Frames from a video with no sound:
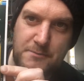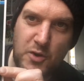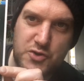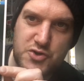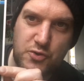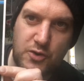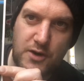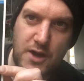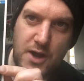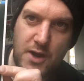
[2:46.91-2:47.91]
I'm not
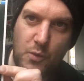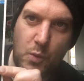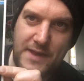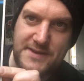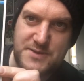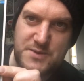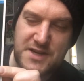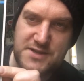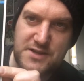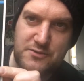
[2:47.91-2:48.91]
sure when this was
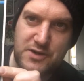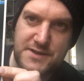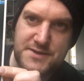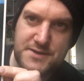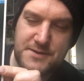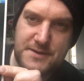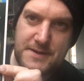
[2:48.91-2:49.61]
actually released.